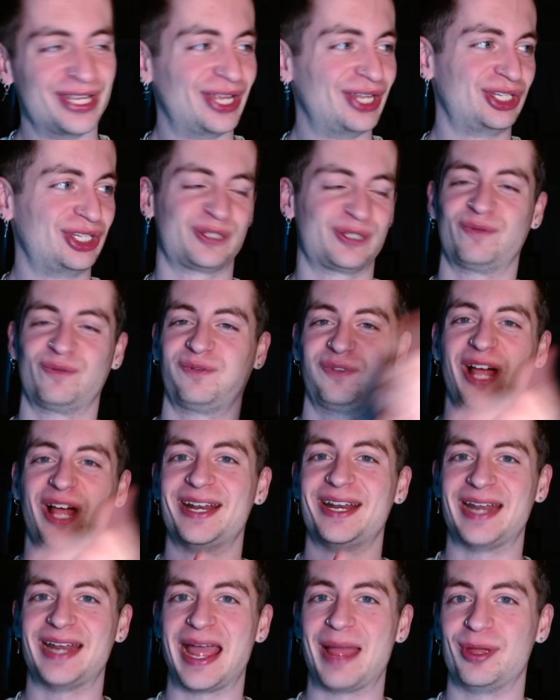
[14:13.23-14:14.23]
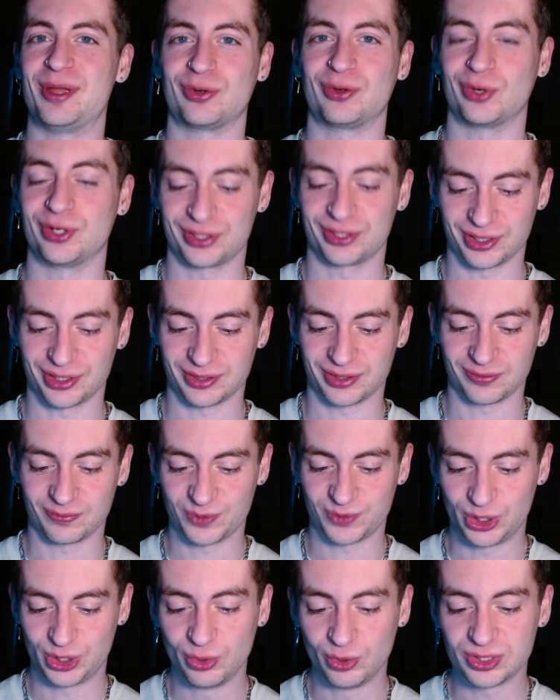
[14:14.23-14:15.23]
just fly to Namek, or just
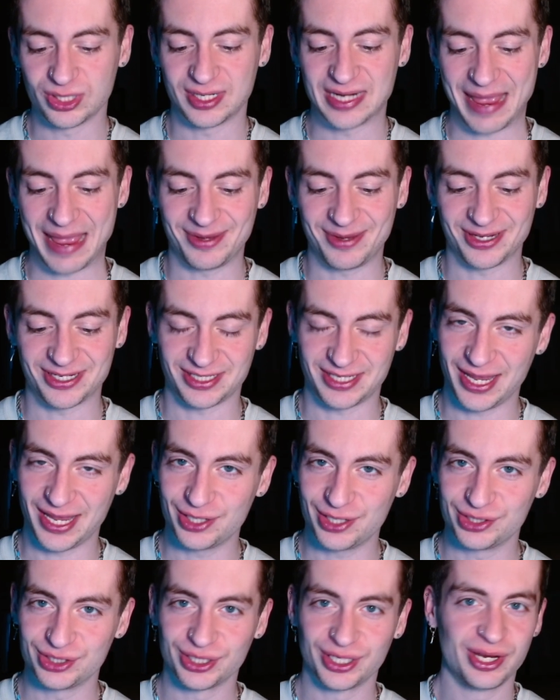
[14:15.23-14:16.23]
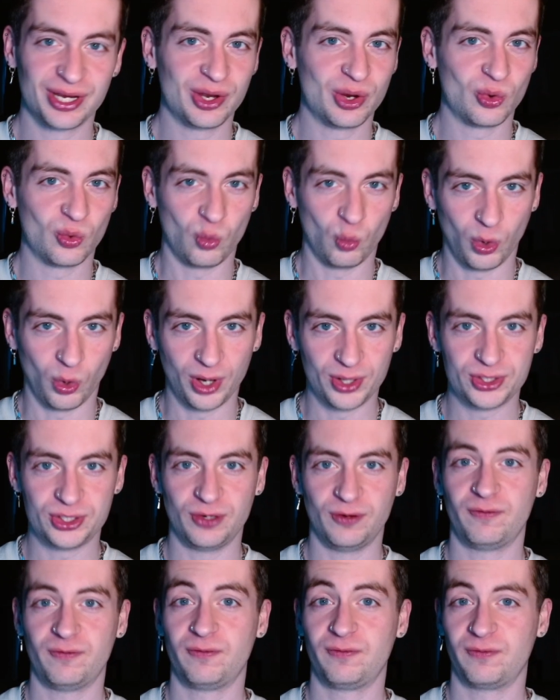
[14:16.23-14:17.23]
choose a Namek stage once
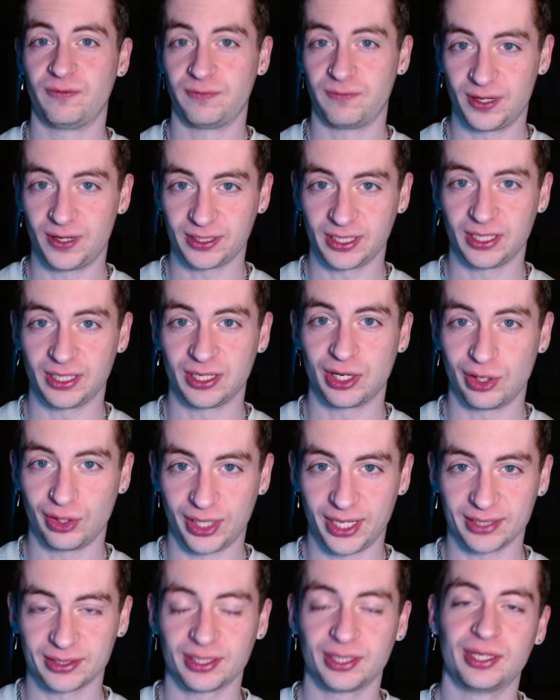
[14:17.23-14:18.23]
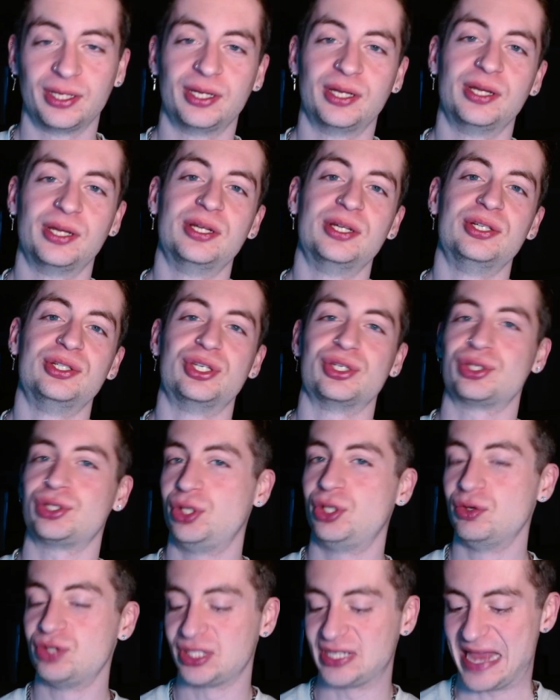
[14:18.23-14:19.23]
you fucking collect. Just
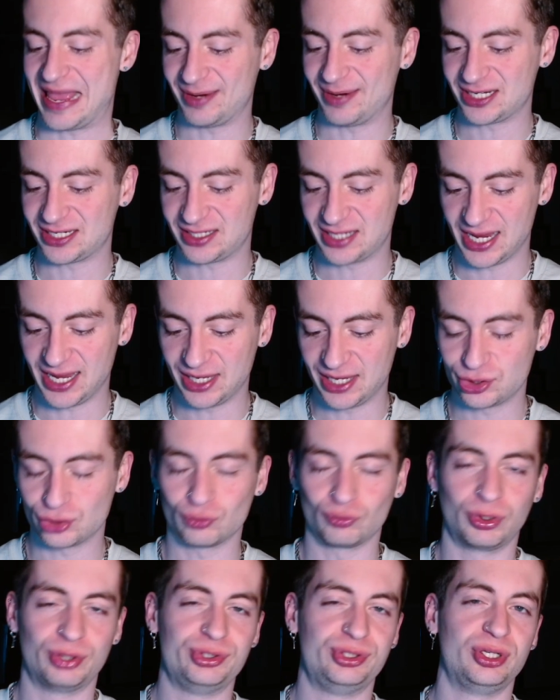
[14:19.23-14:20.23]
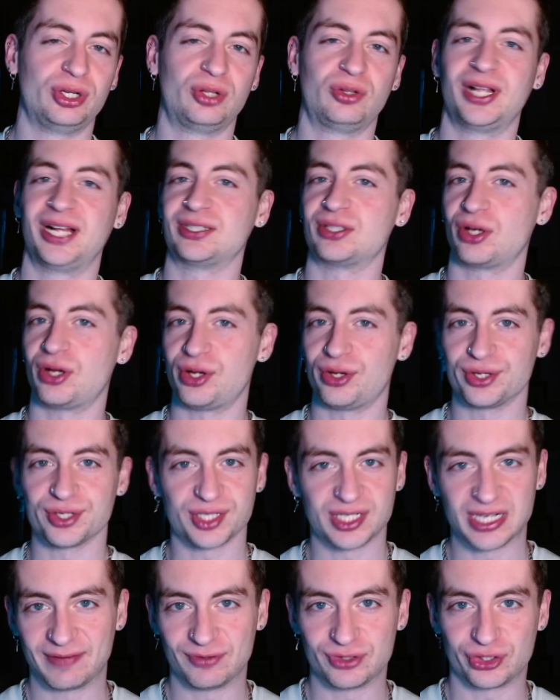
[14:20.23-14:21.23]
choose a Namek stage once you collect all
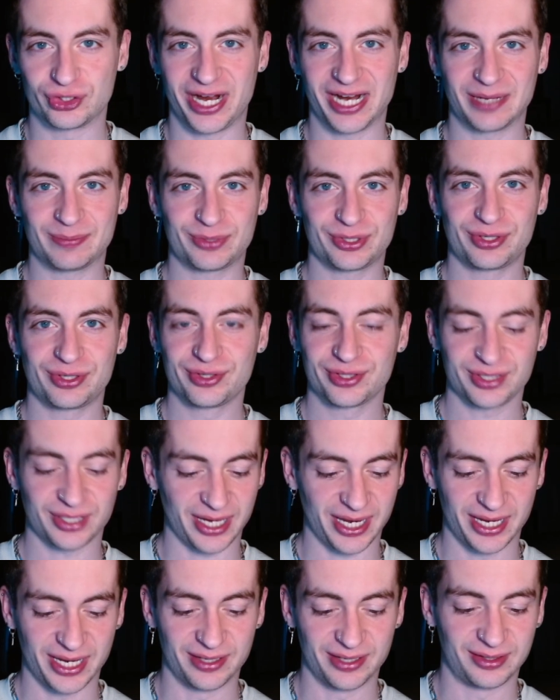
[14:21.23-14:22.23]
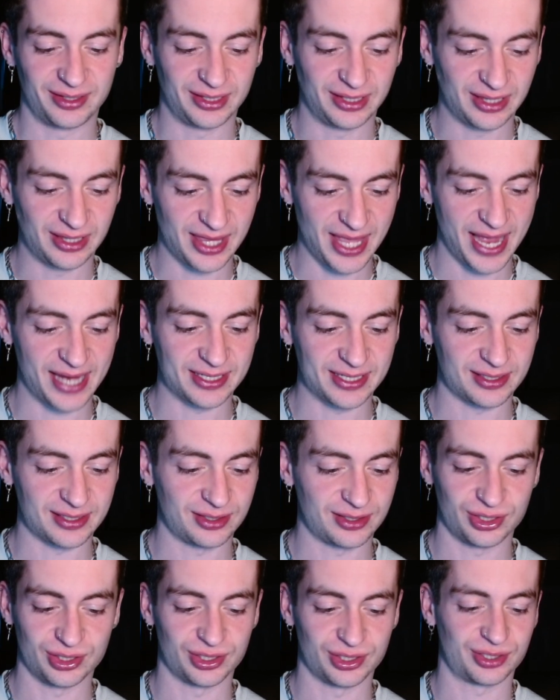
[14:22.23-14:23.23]
7 Dragon Balls, and that's
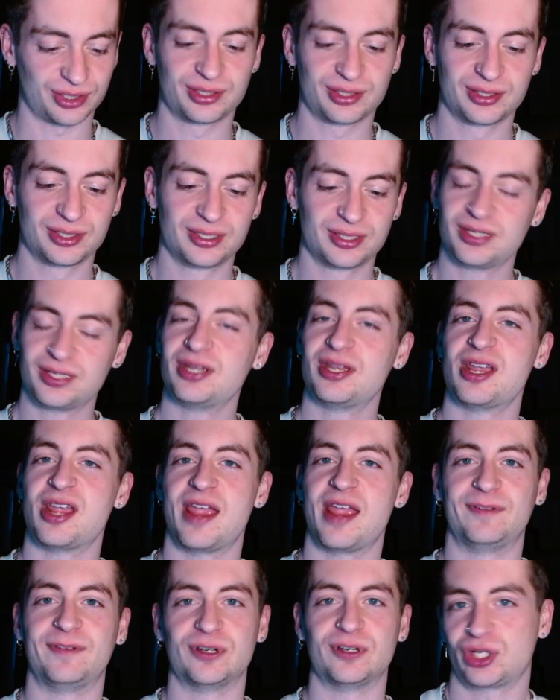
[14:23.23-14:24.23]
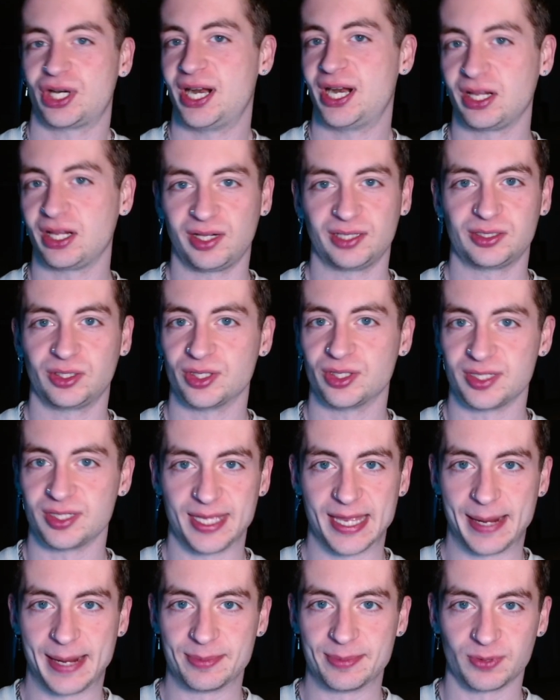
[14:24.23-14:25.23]
just, if you're trying to collect all the
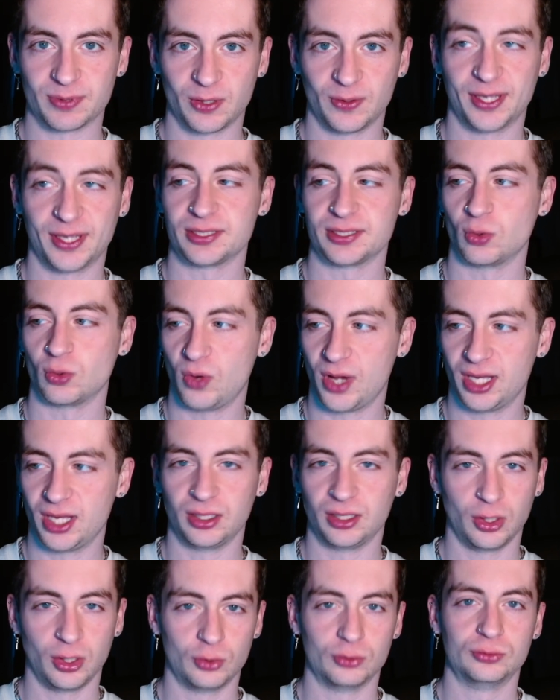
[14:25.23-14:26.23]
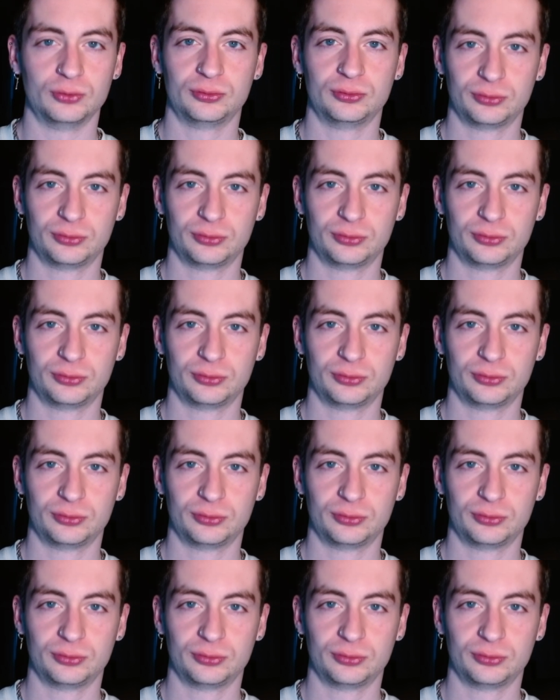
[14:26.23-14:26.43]
Z-items, bro, that's the way to go.